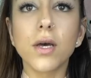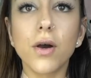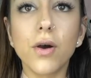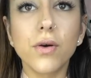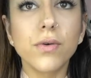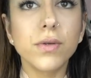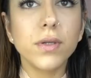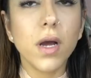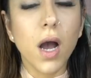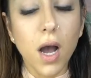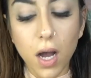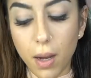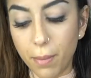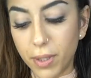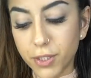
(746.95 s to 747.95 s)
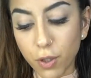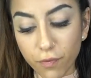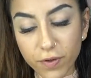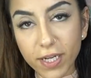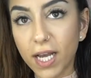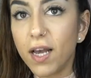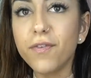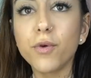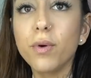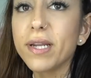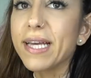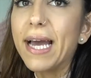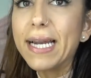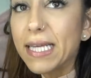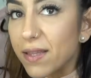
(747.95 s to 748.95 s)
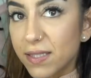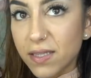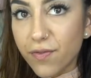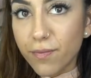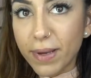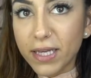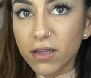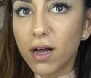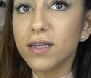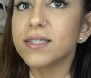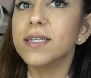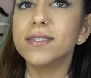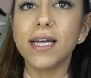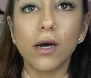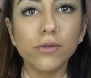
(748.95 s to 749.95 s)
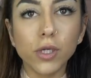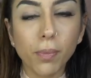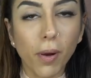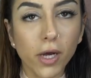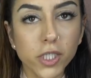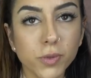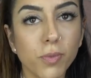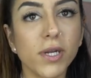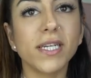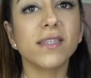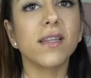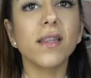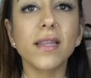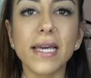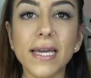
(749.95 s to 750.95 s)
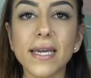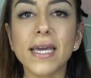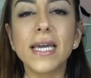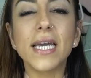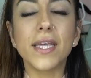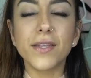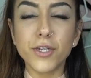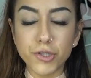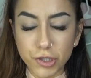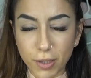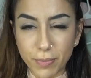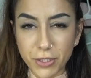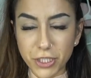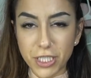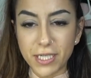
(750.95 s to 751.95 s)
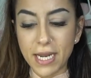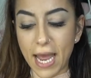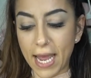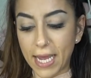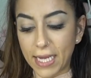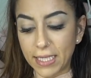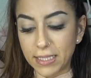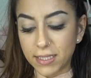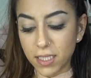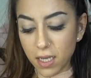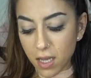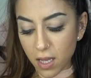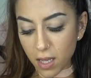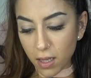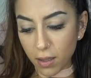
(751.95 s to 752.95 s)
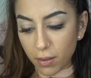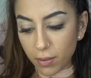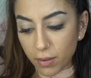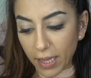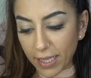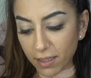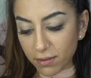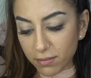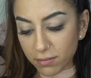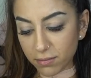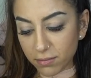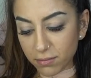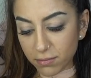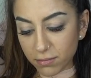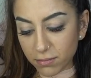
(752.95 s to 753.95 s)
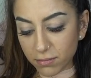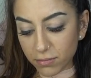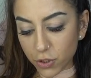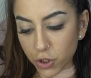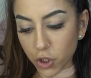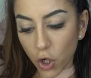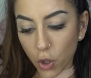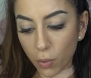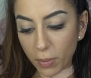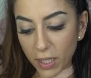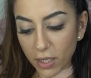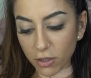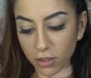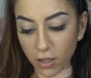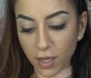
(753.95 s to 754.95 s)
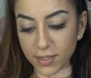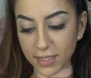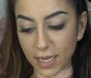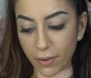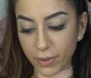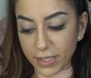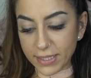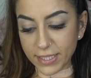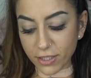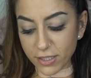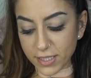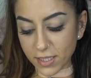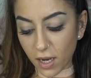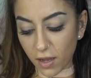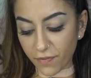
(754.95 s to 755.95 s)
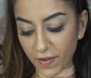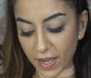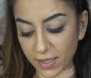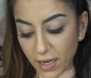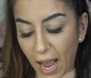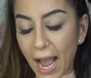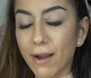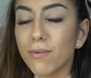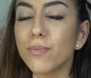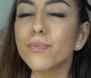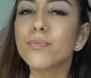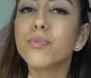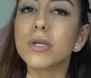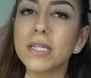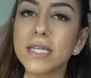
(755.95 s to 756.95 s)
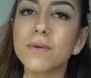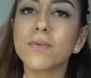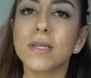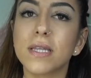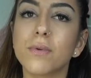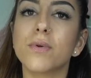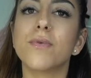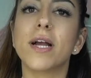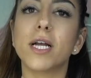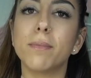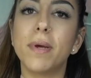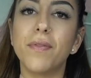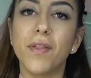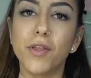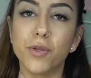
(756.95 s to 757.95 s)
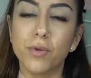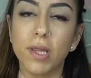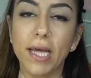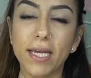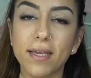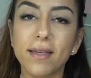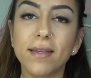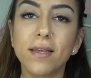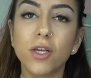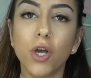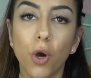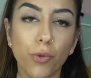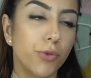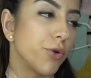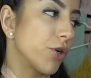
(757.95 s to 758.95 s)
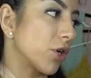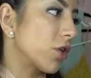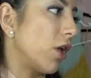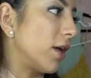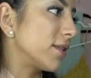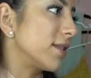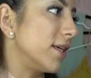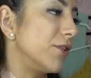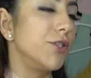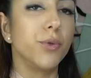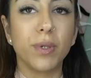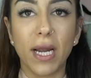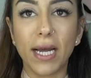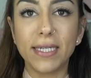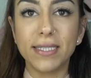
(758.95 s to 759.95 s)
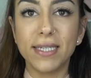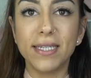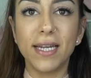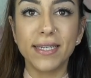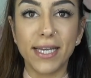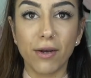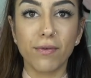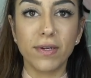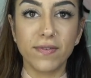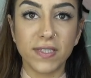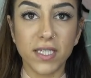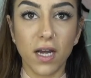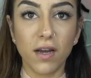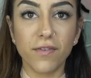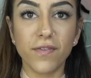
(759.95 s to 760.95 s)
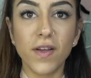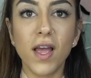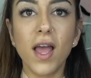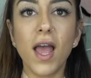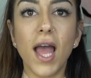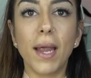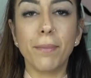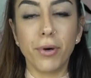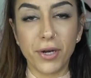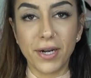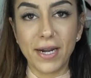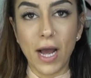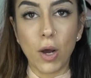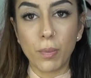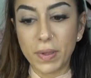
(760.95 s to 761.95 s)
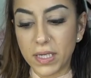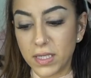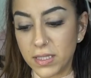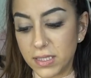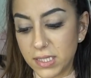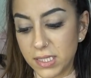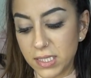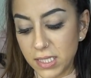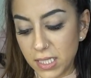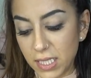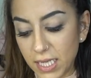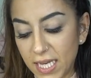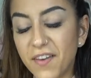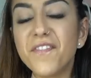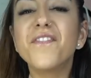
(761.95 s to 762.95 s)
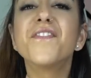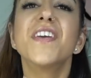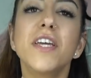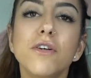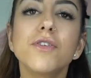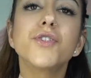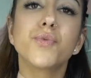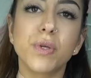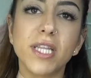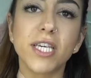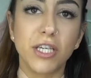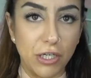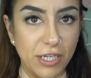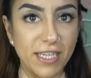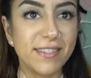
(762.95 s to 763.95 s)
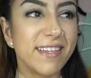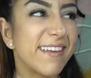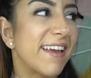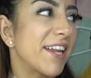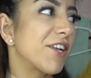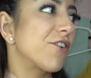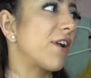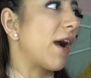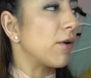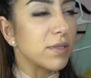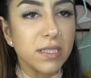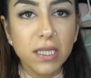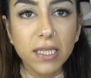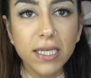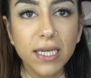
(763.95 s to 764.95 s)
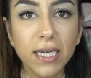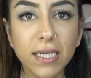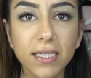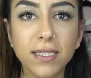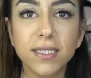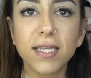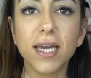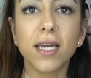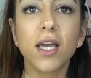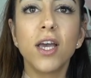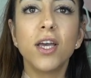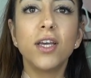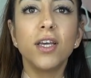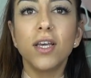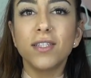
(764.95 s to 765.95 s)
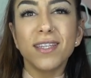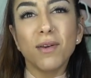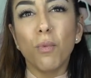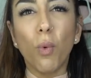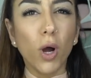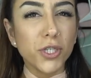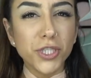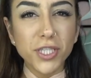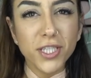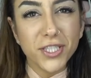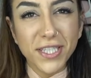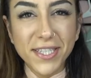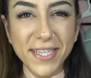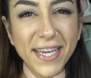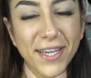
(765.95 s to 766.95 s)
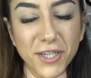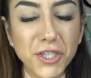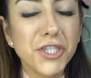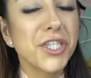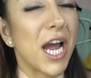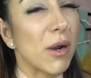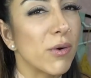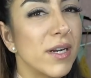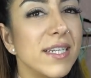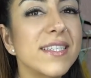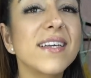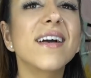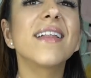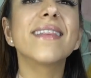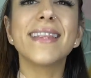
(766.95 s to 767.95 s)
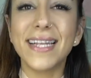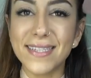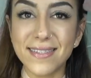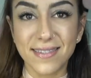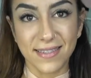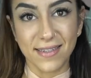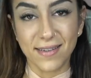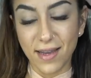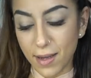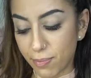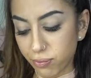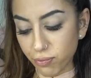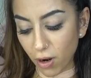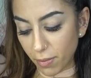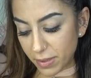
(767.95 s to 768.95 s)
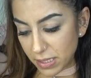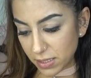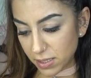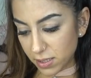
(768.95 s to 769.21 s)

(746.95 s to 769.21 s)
So don't forget, if you wanna get any of the stuff in my closet, download Poshmark, get the link in the description, and like, show me your closet. I wanna see your stuff. And I really, really would recommend that you like, go through your closet and do what I did and get rid of stuff and put it out, because it feels really good. It's like getting your house cleaned. It's like washing, it's like taking a shower. It's a cleansing, I promise.